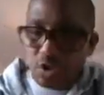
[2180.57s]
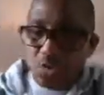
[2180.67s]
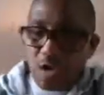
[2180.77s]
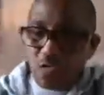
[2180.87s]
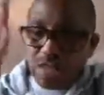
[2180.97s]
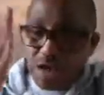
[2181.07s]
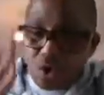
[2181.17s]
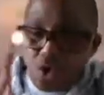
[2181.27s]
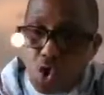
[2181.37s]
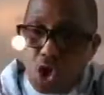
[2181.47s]
When we
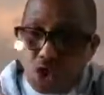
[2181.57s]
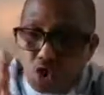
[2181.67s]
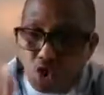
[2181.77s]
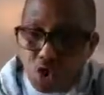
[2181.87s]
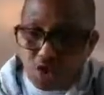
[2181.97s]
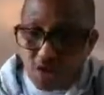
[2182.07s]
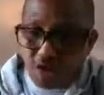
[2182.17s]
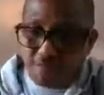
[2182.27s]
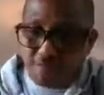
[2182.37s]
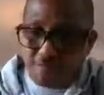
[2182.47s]
go into
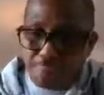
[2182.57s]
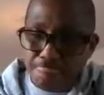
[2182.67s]
contracts,